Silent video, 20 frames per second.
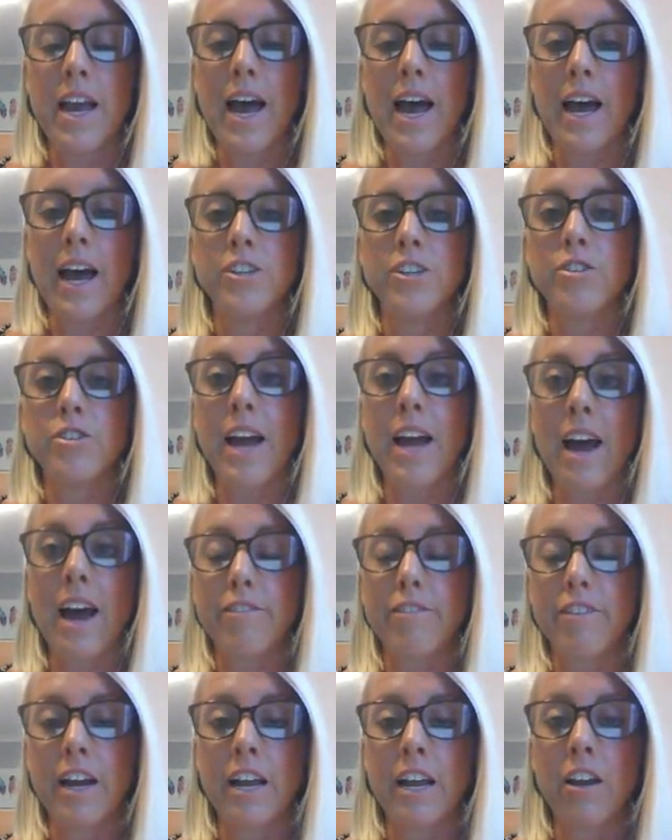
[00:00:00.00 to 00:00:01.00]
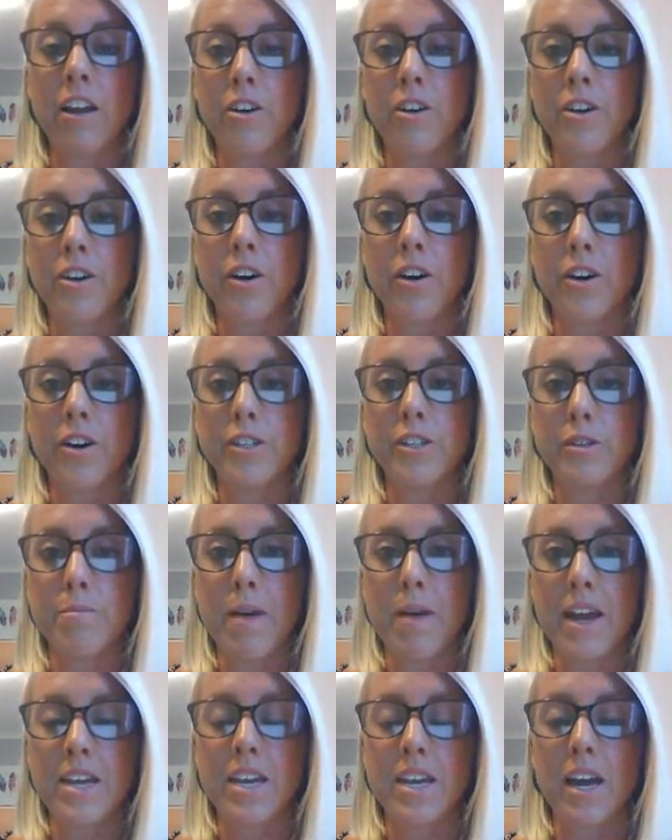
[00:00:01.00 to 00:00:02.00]
and your cafe logo to
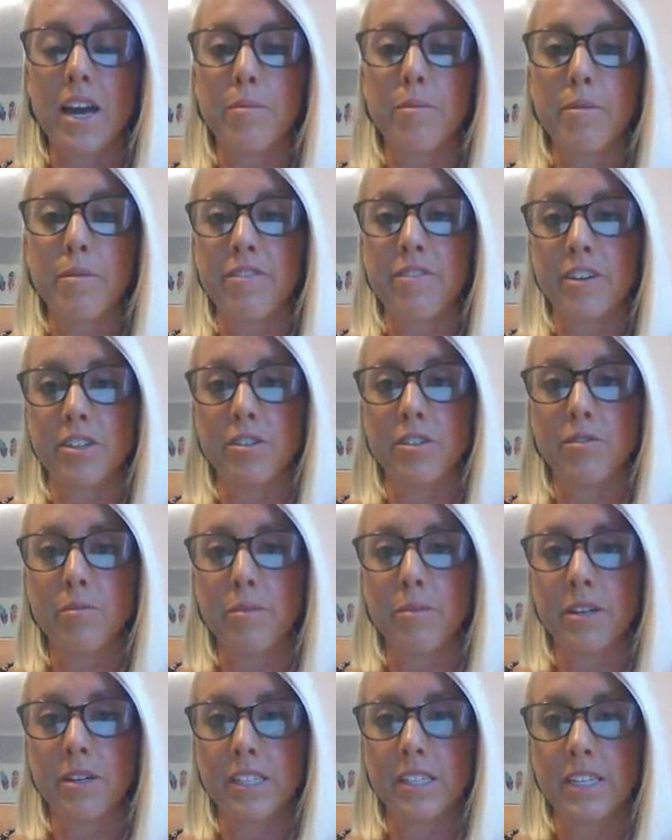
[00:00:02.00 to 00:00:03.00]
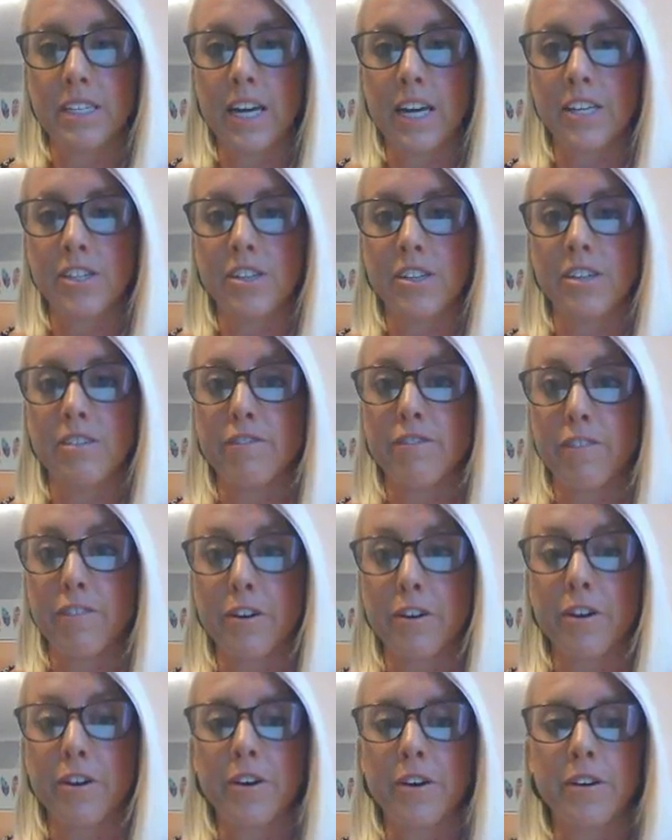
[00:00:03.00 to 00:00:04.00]
make a professional presentation
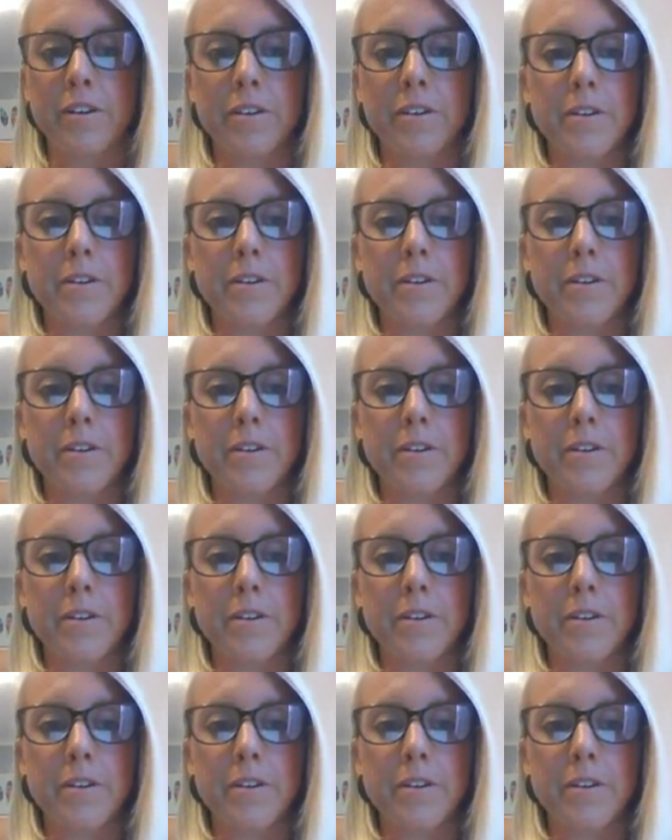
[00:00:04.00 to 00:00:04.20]
photo?